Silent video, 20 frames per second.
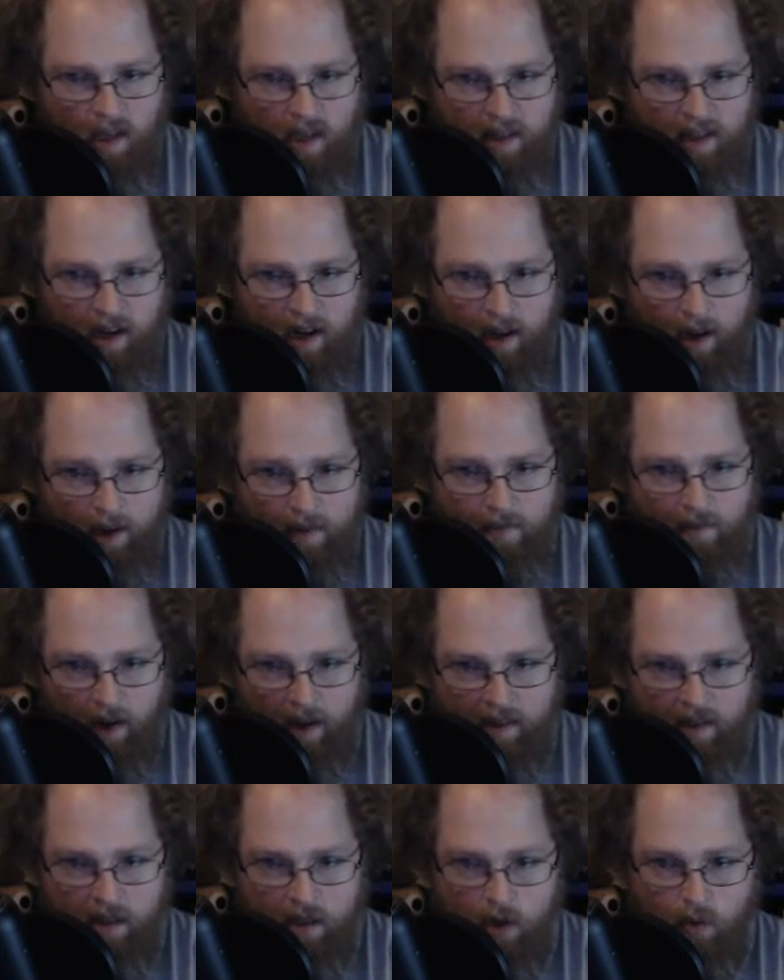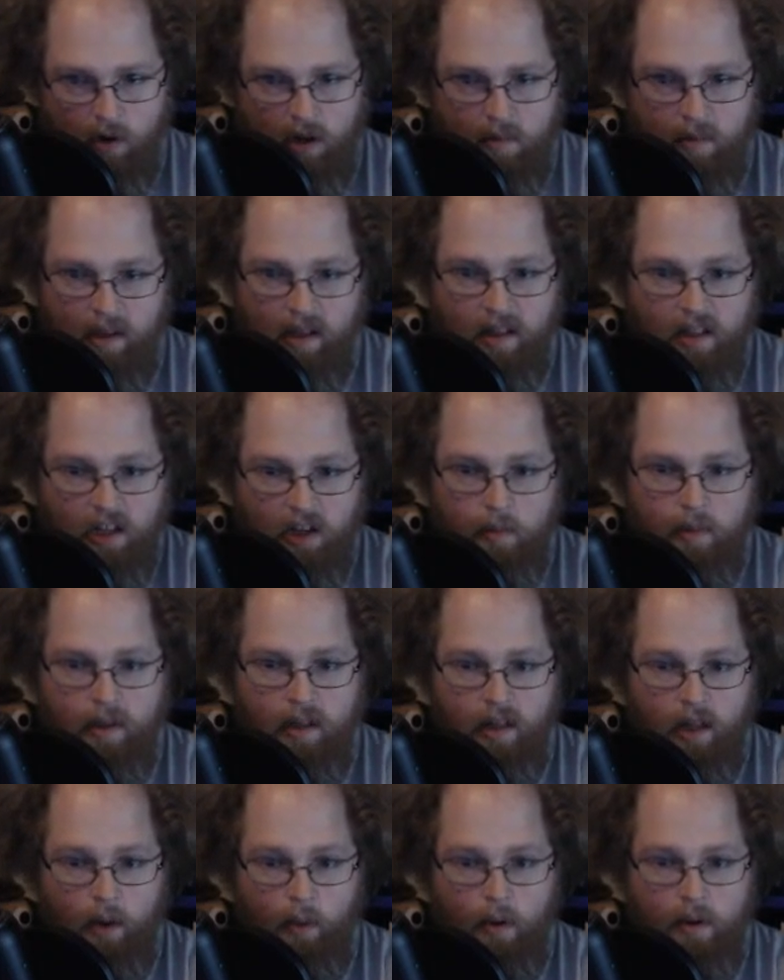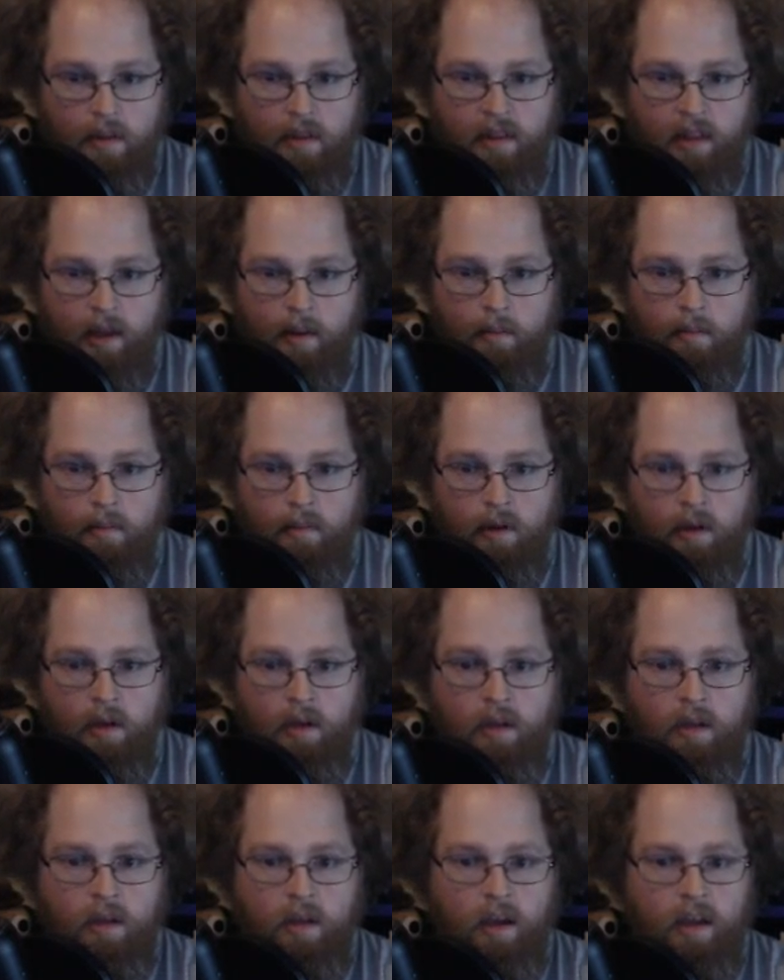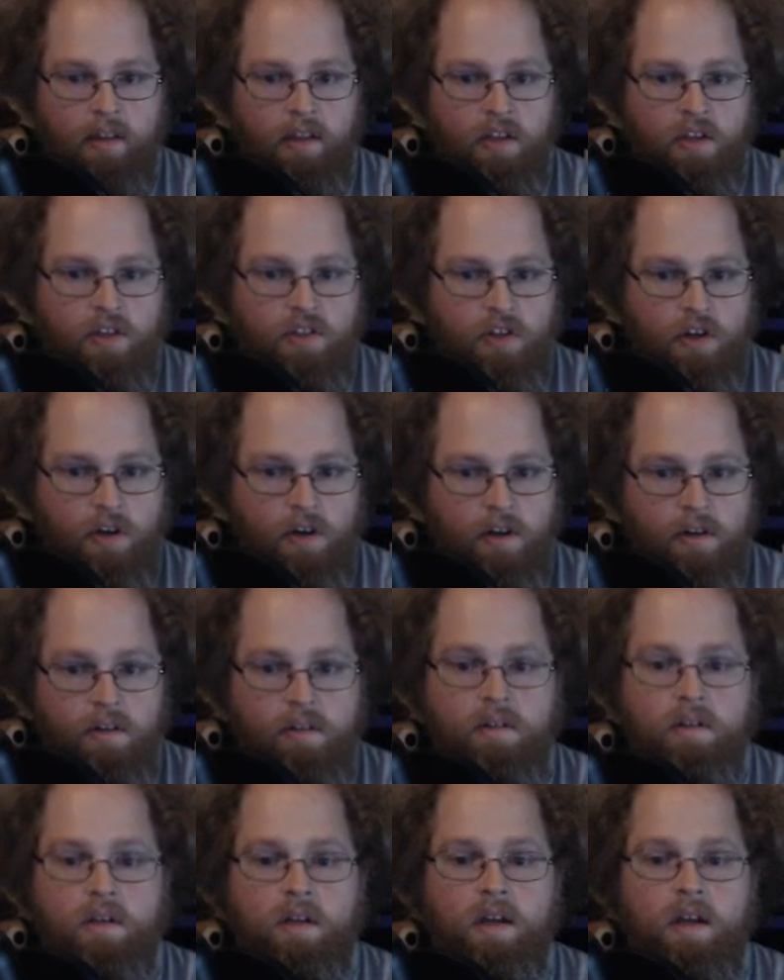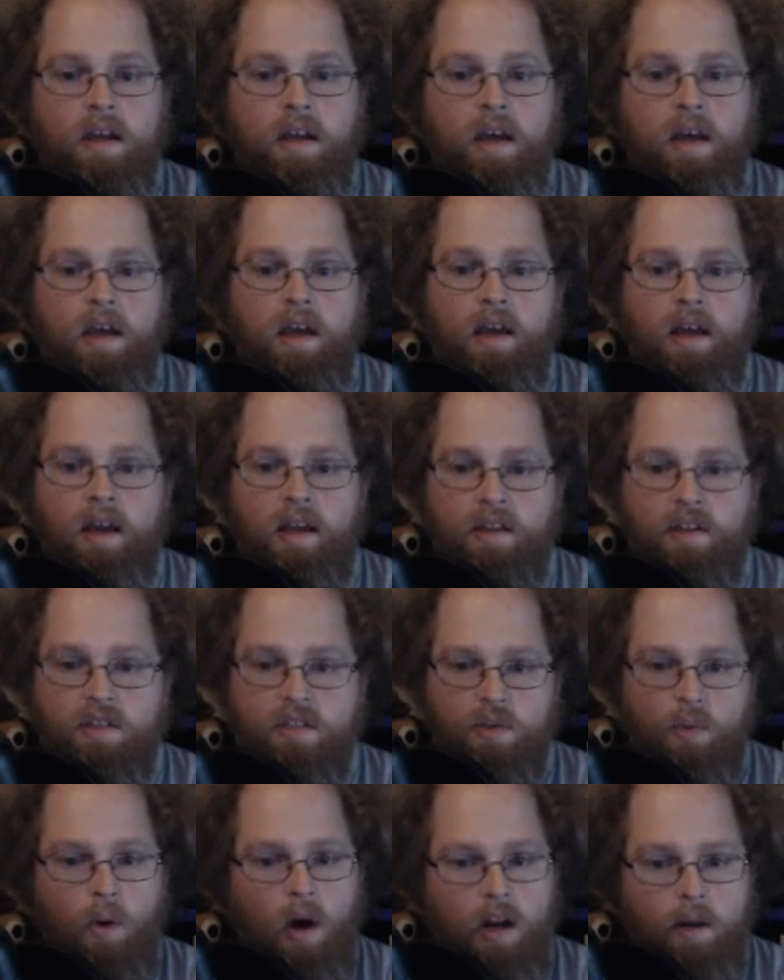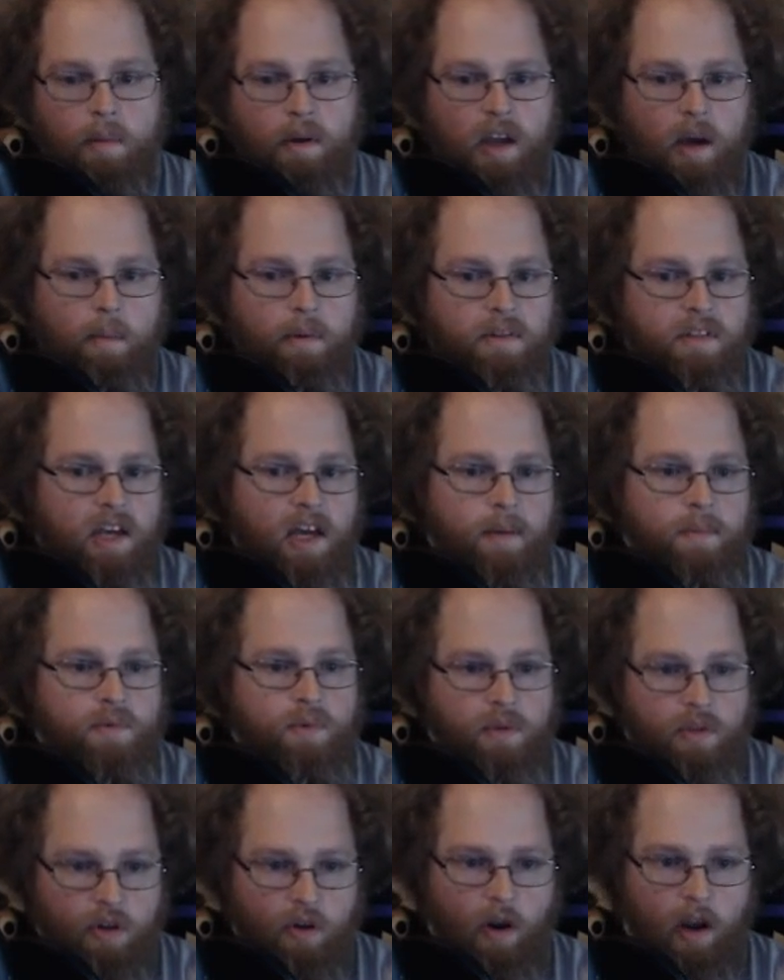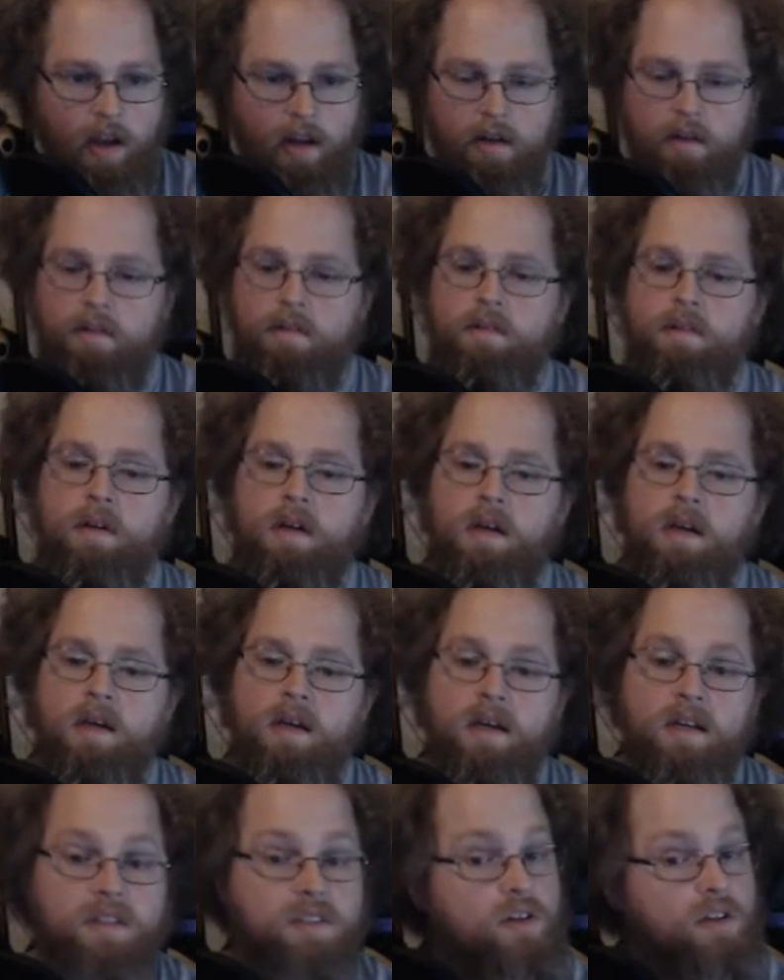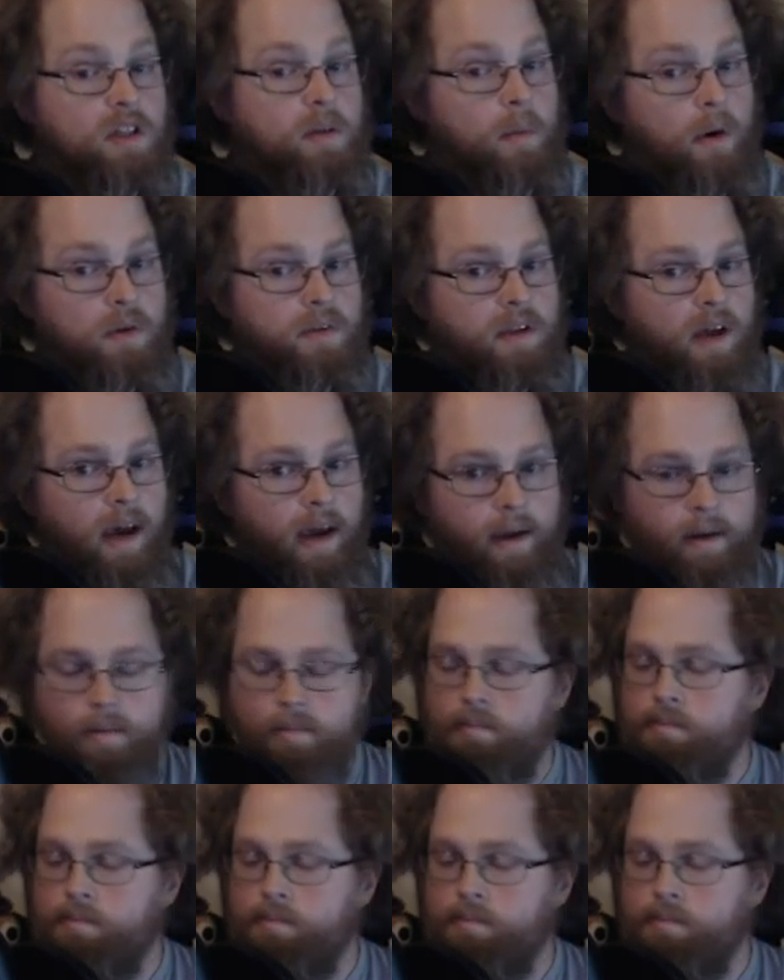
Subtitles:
then I find that you want to be a little bit lower than them, and then you turn and you swat them a couple times with the crate until they both die.